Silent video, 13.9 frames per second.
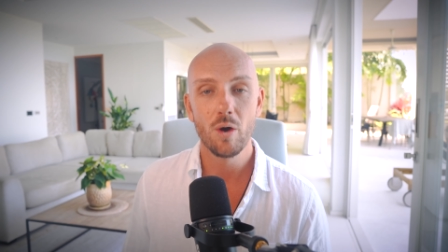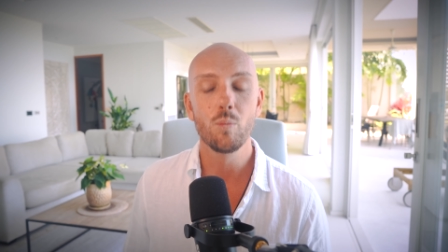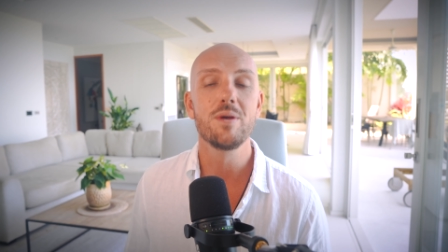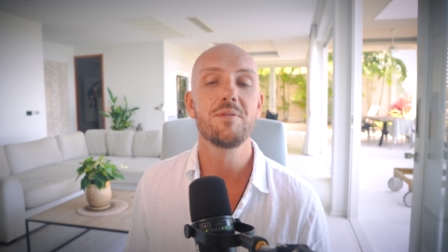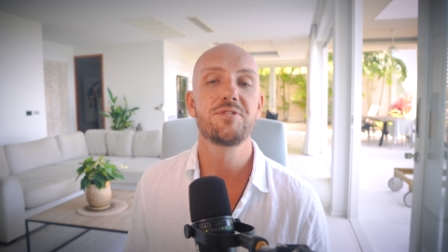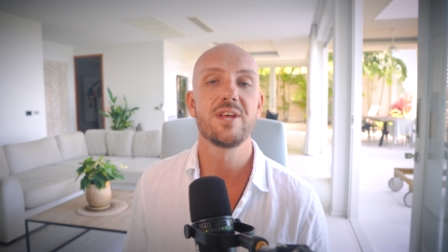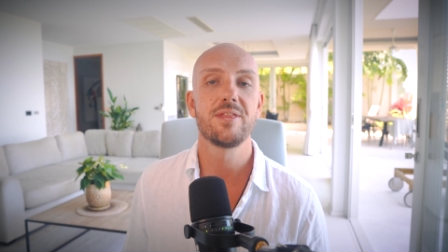
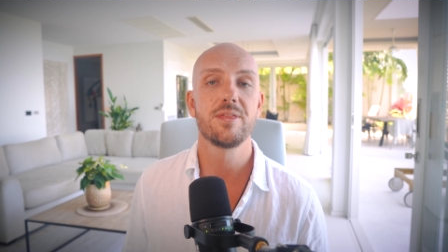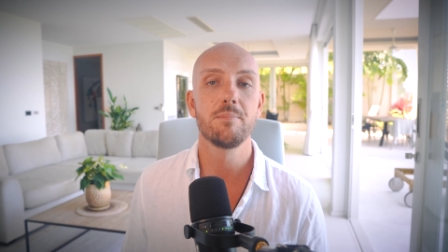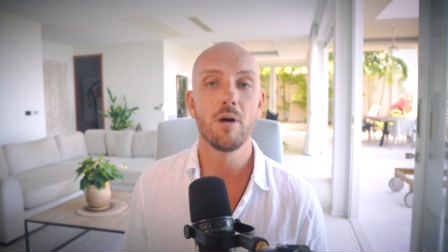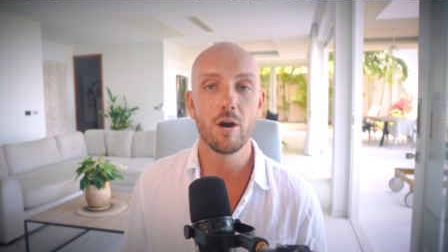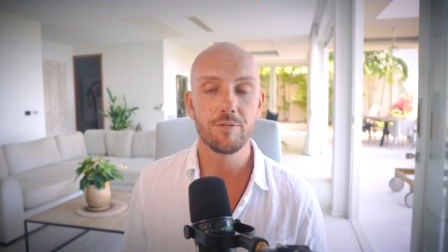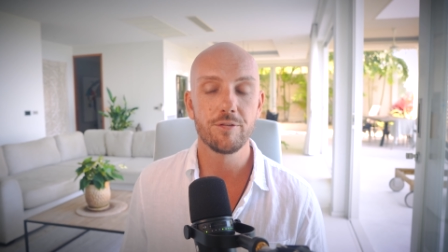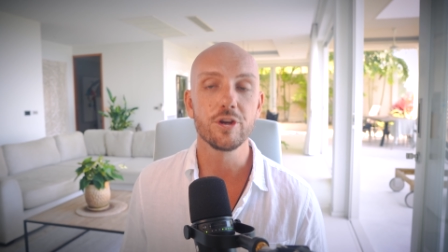We've set the
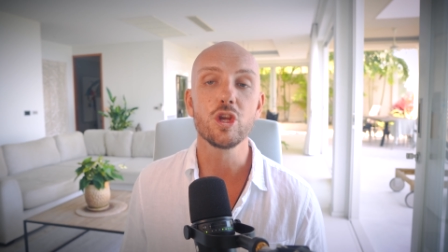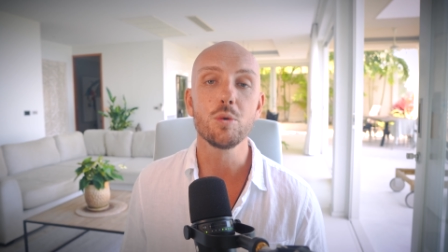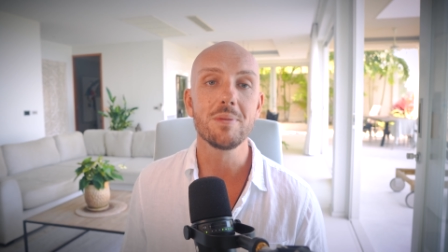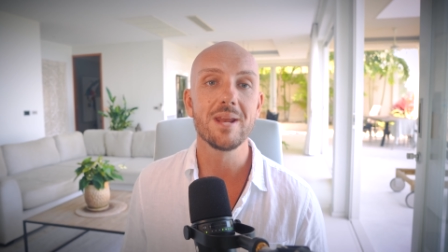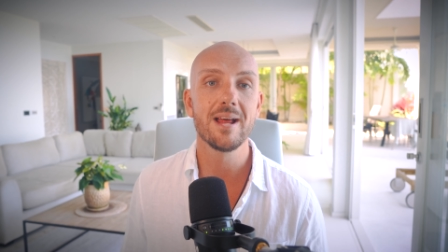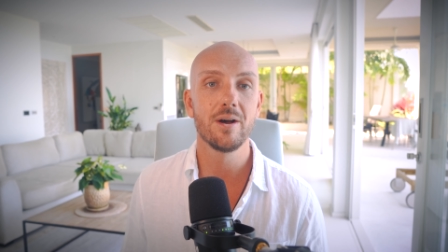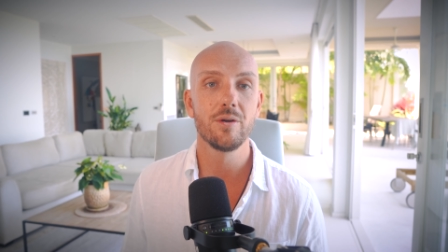bar for
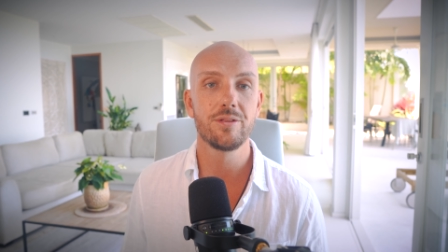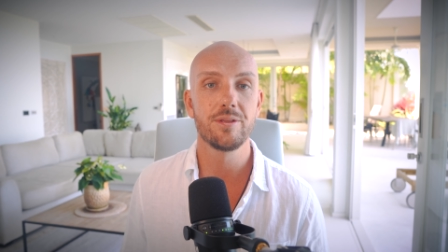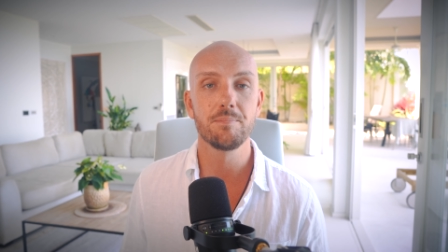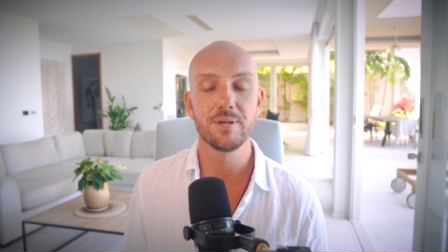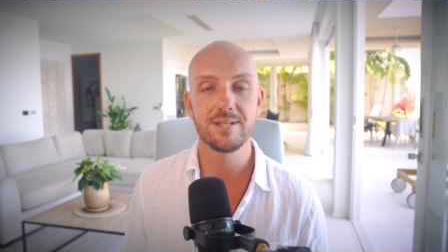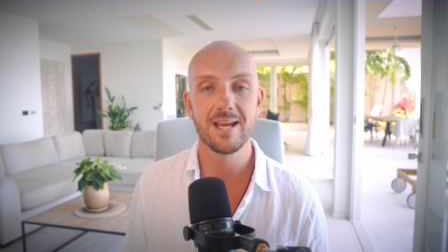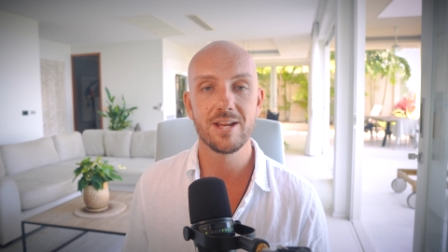human health
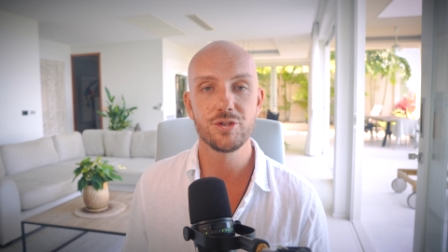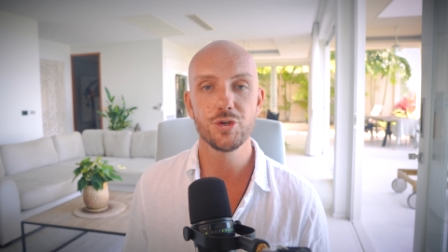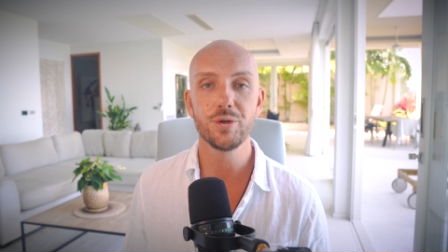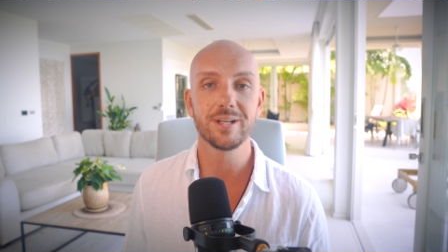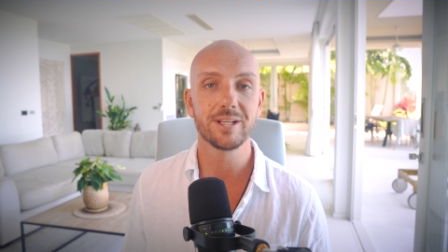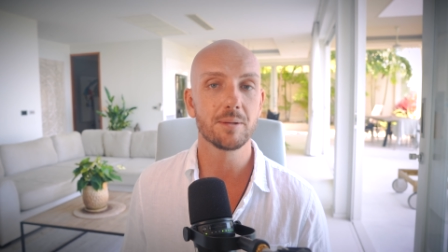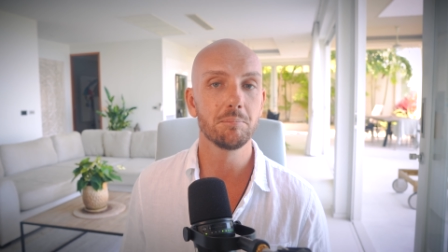and
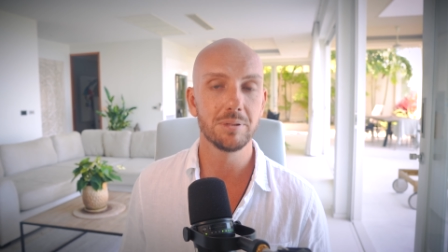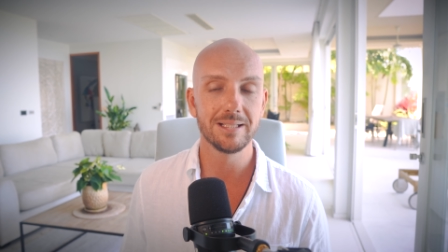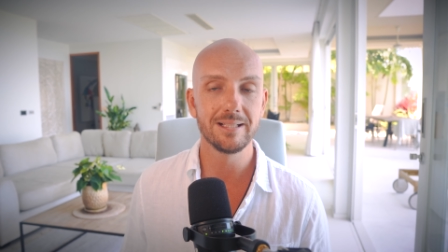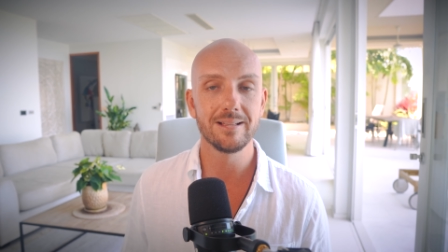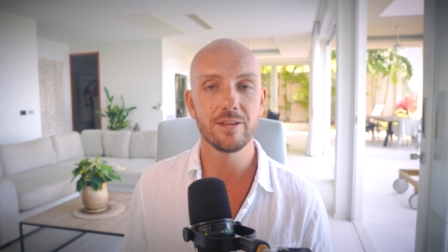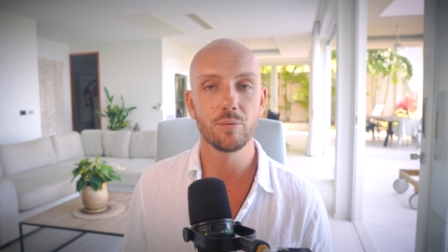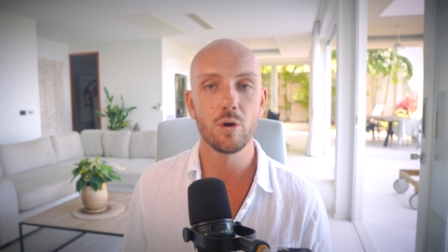potential in
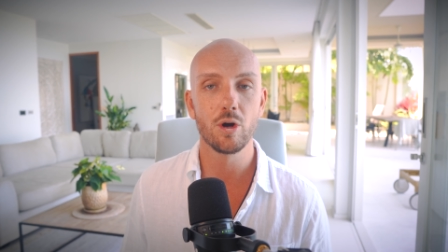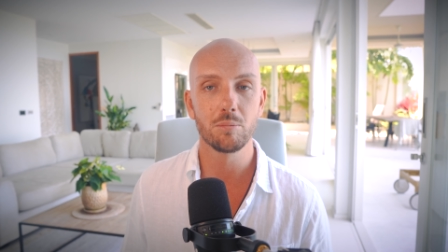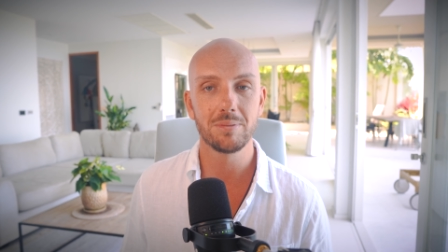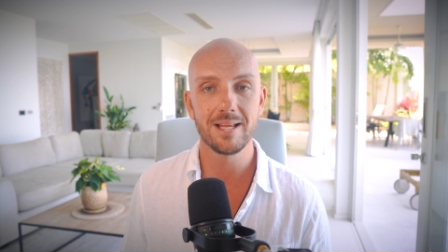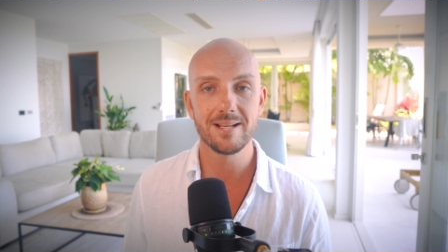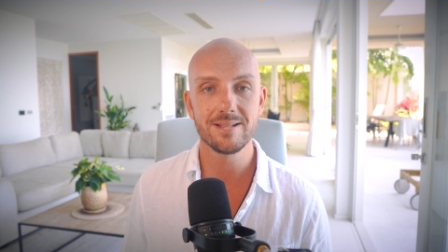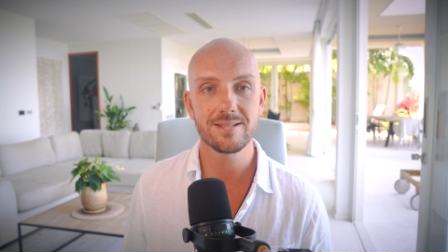completely the wrong
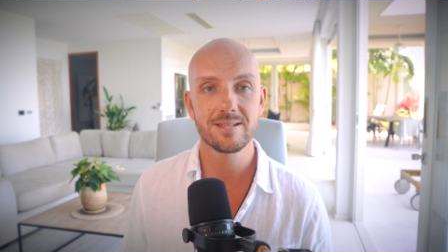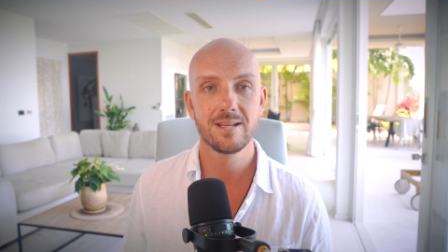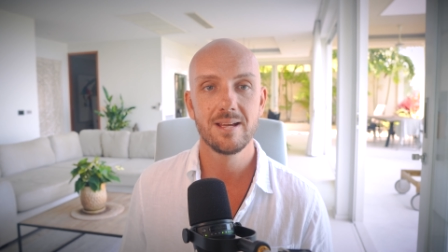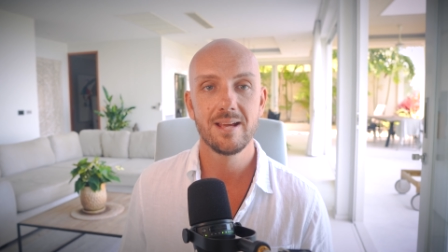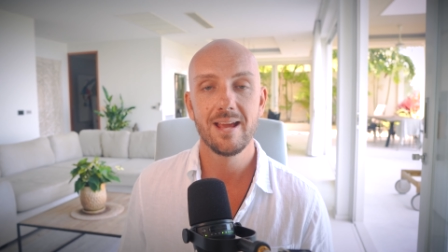place.